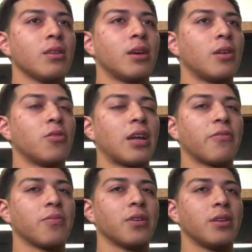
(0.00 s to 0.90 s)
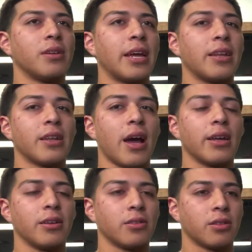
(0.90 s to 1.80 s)
anyone like from the late
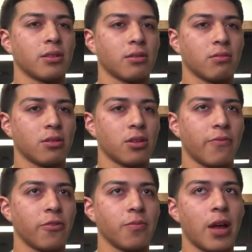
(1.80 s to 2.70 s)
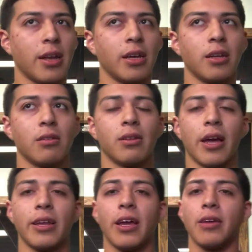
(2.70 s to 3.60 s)
'90s, because I'm from '90
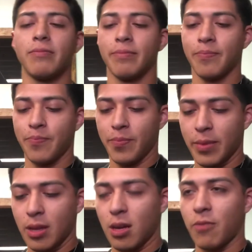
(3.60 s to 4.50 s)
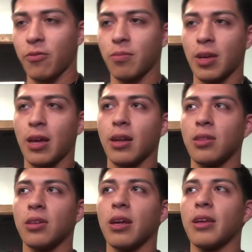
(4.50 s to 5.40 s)
'98. I'm from yeah
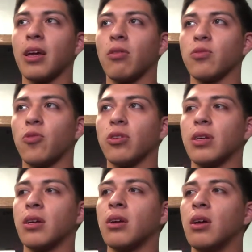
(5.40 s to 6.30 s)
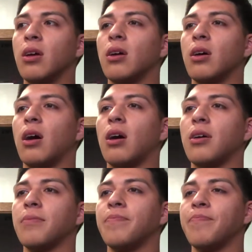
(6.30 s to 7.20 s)
1998. I was born there. Uh,